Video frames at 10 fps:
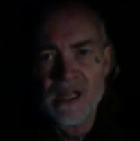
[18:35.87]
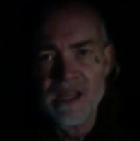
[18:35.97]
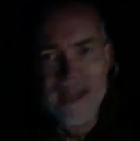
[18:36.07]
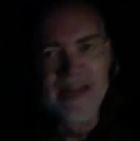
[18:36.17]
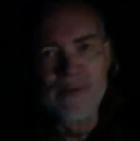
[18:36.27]

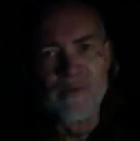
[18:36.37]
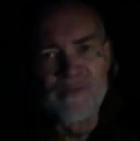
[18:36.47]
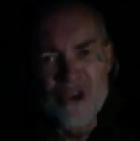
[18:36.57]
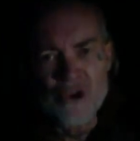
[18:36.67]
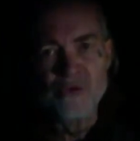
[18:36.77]
and he
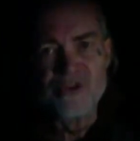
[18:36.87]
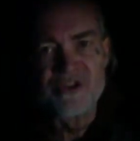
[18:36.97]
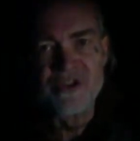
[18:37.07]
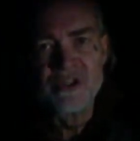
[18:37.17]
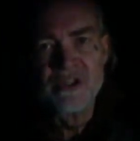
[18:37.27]

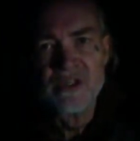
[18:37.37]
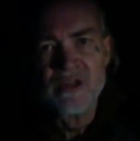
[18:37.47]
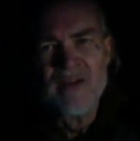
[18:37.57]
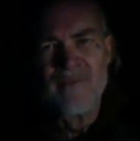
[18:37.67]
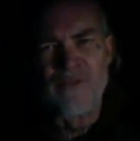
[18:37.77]
refused.
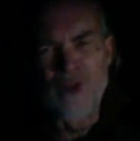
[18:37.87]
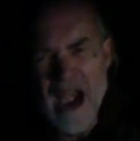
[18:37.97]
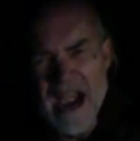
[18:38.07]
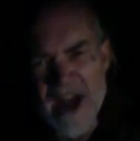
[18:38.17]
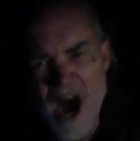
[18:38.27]

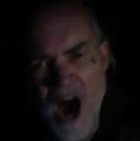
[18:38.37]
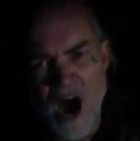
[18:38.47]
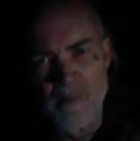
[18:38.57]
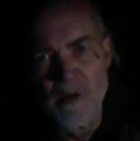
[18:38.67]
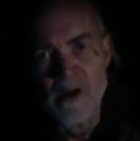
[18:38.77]

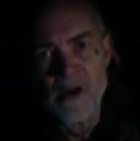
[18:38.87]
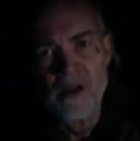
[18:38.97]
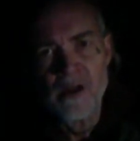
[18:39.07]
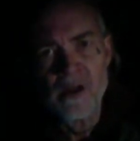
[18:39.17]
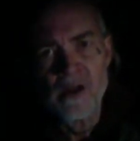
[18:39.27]
Freedom
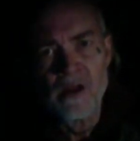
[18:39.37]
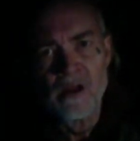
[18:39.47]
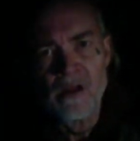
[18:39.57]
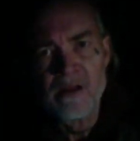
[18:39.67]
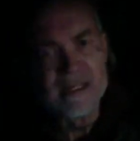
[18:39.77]

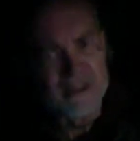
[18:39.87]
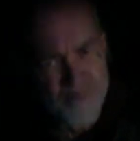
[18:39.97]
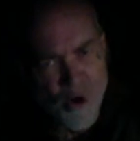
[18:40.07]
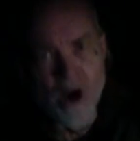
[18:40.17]
is more